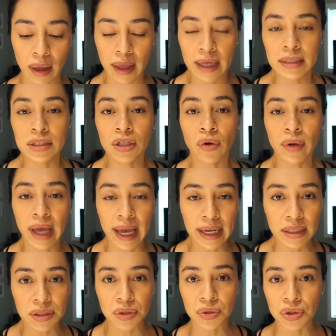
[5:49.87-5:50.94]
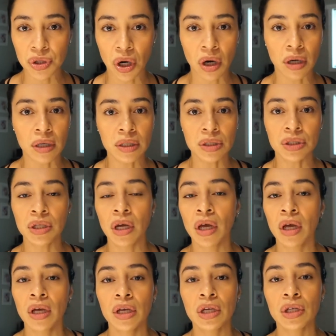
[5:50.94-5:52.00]
It's okay to charge,
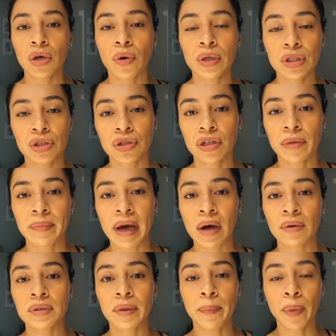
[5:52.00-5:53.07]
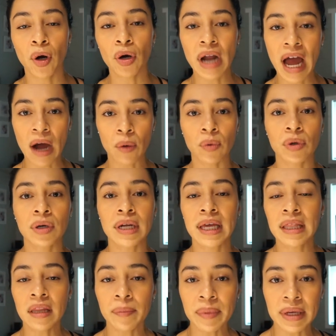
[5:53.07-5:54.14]
you know, a certain amount per hour
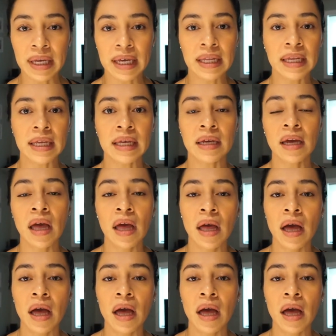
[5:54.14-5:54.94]
in the beginning,